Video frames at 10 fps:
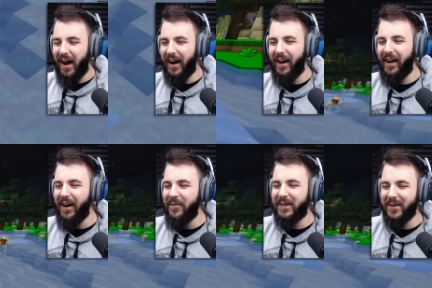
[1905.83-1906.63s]

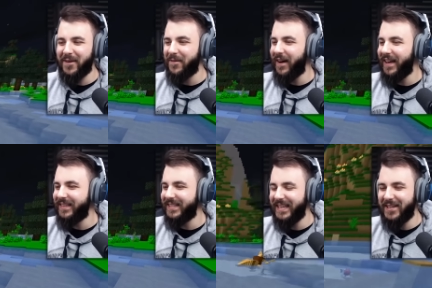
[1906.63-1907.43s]
Oh, we couldn't ride
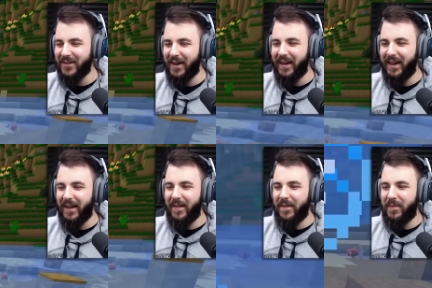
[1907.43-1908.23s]
the Seadra,
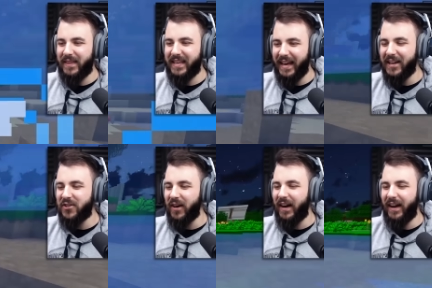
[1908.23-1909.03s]
but the
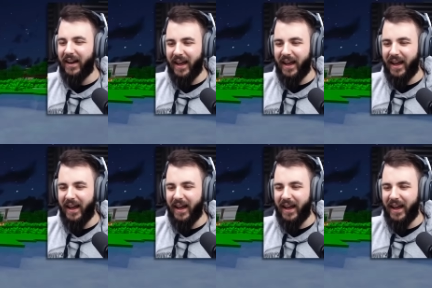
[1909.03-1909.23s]
Kingdra.